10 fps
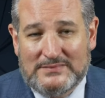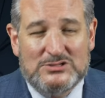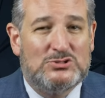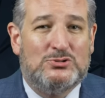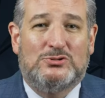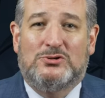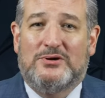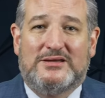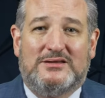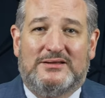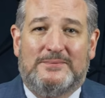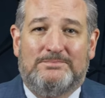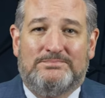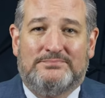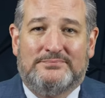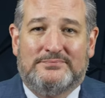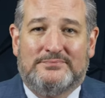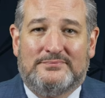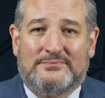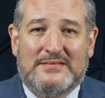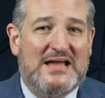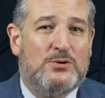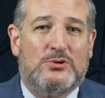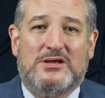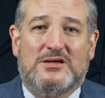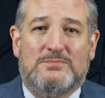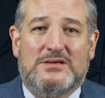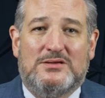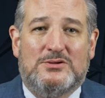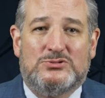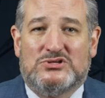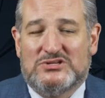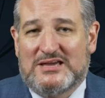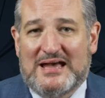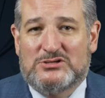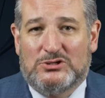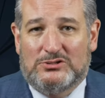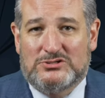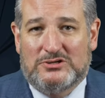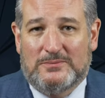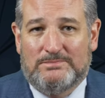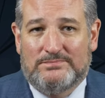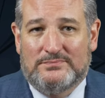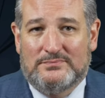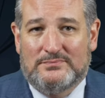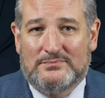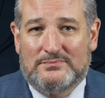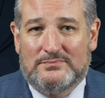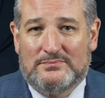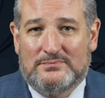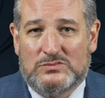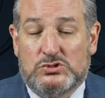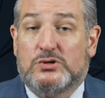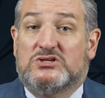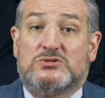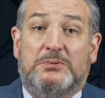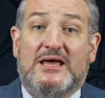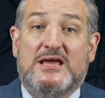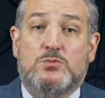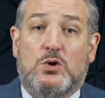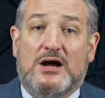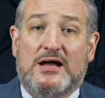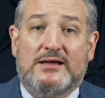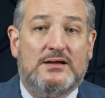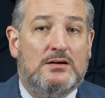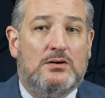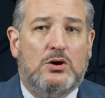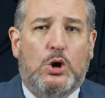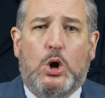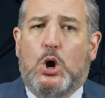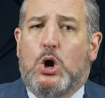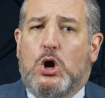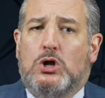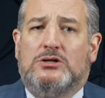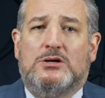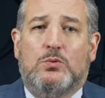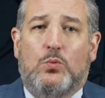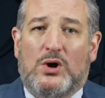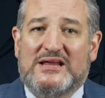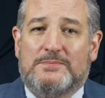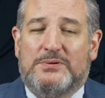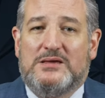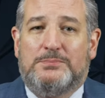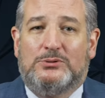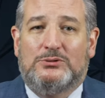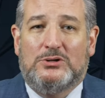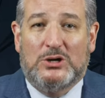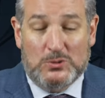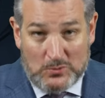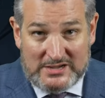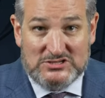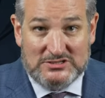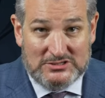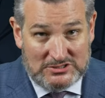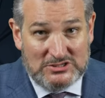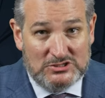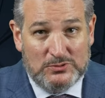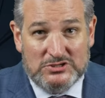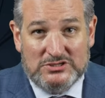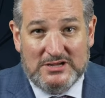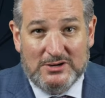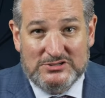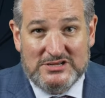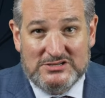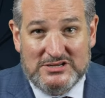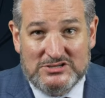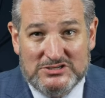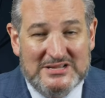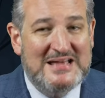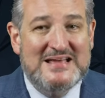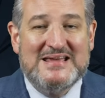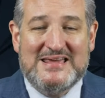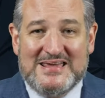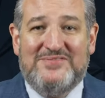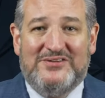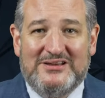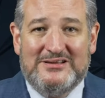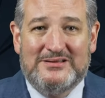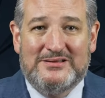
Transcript: in school curricula. Equity can be used as a catch-all term to explain why all white people are racist. This is what C R T teaches. Even